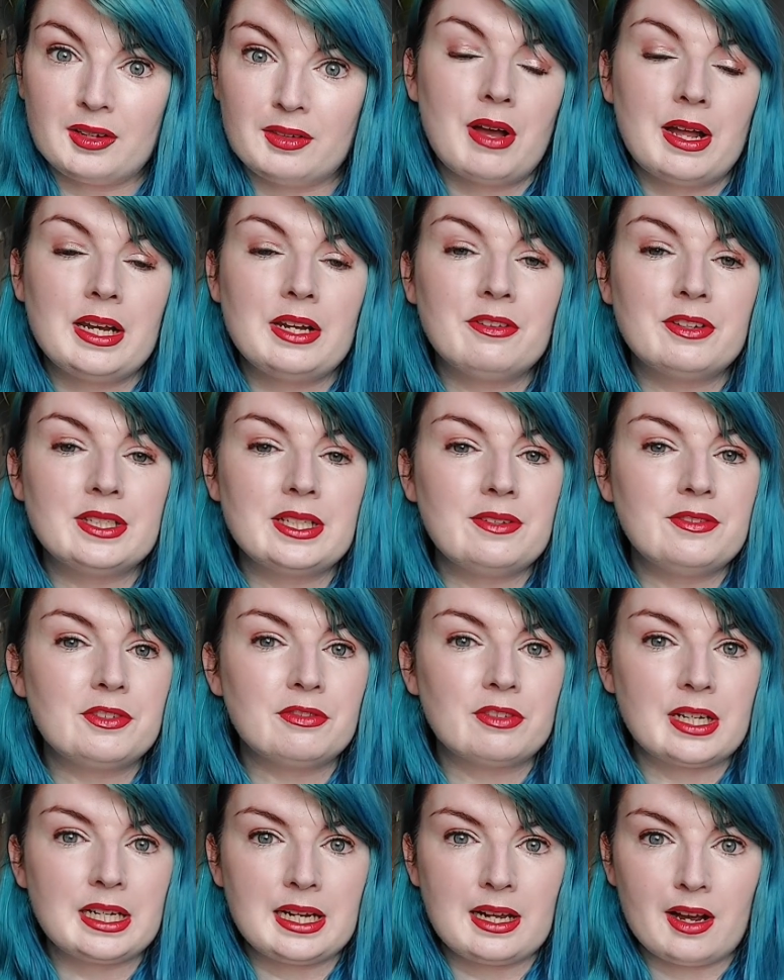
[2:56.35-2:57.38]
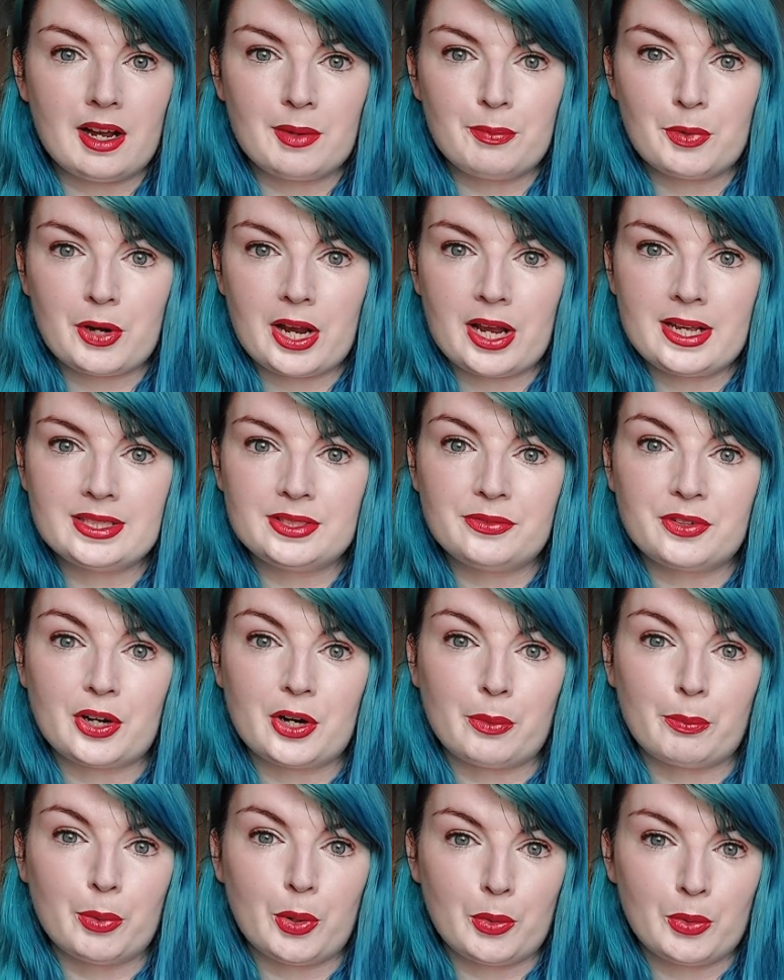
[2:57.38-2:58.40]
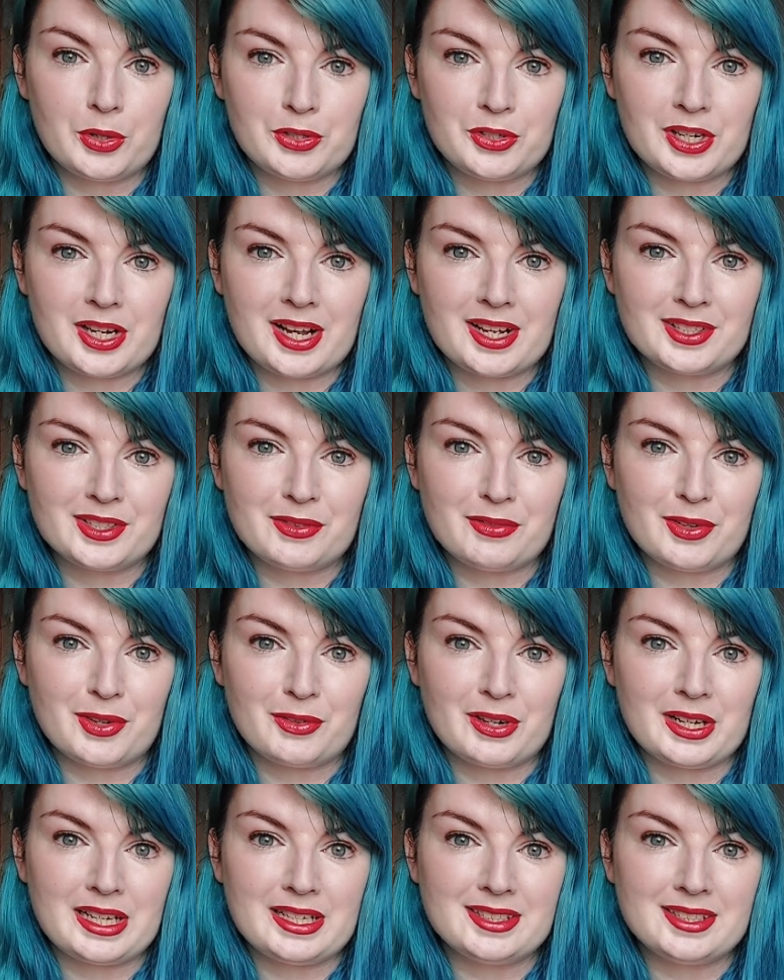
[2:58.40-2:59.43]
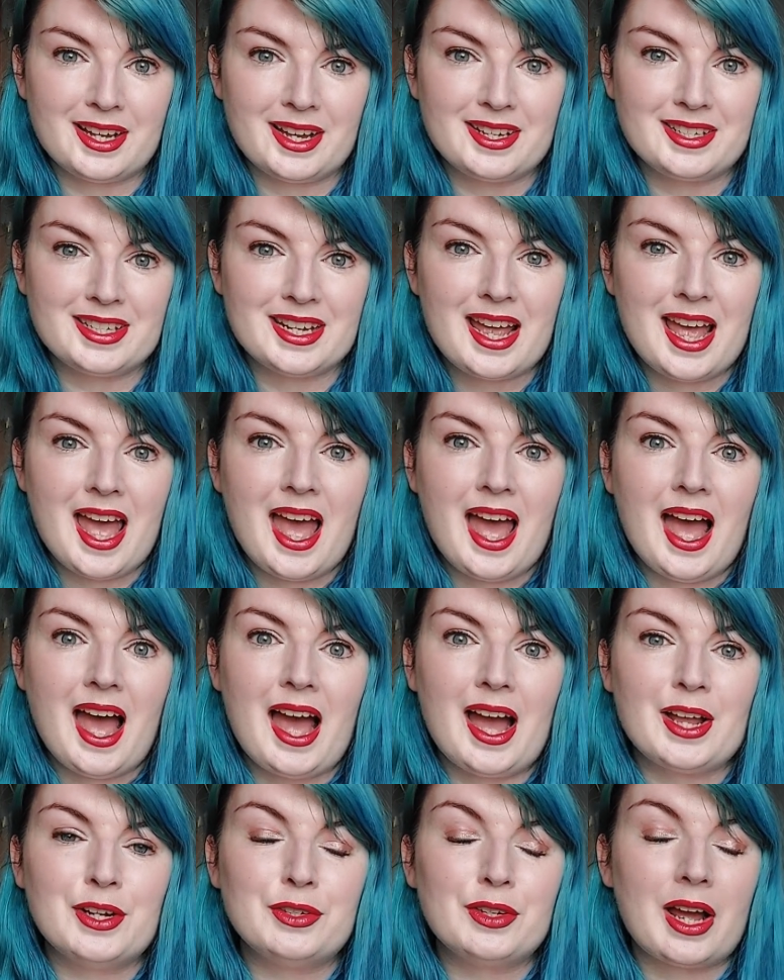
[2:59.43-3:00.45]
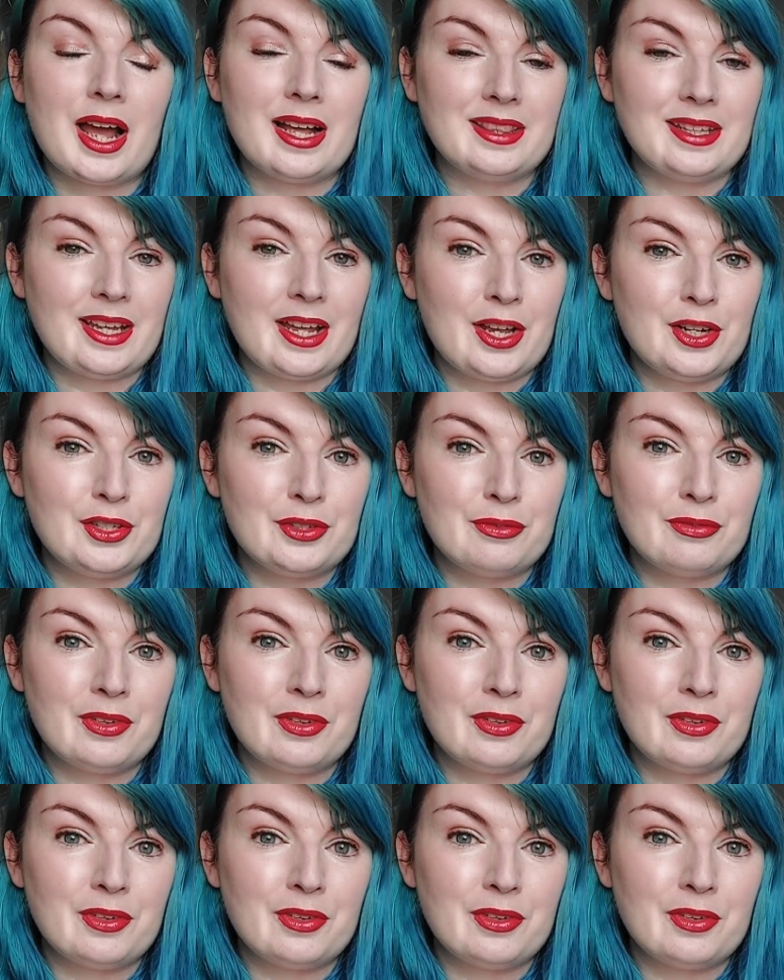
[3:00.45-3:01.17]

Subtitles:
Fanny received really high praise for her poetry, as I've already said, and at the age of